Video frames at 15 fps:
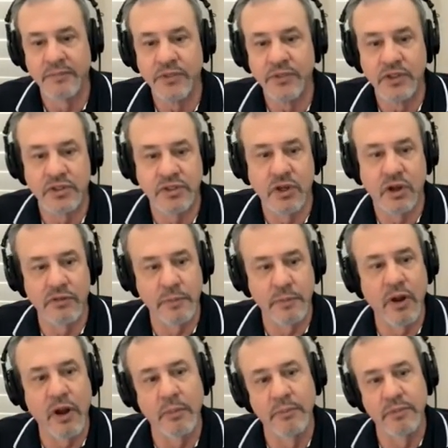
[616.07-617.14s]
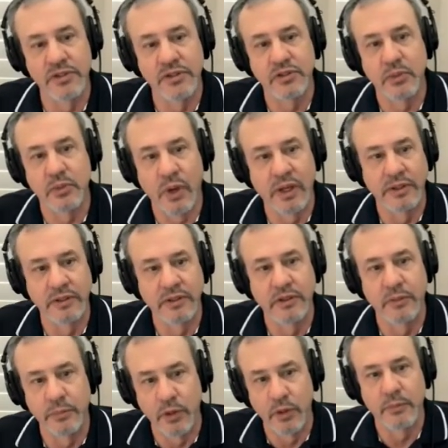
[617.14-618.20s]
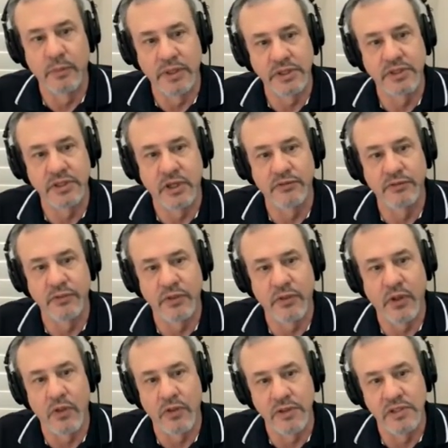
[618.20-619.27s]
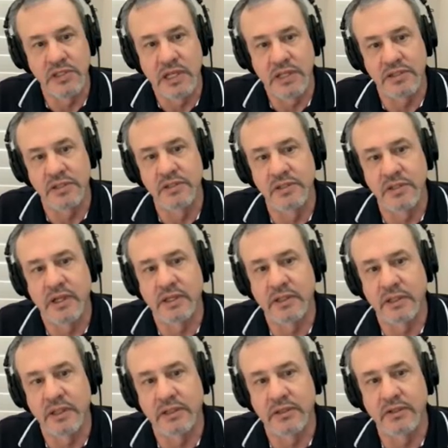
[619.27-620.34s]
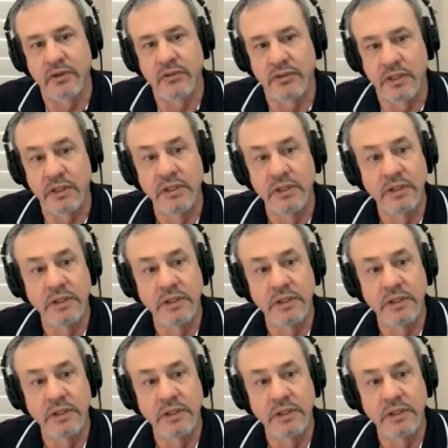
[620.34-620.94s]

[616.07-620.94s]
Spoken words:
to solve the problem is to write the book myself with all these lessons that I'd collected over the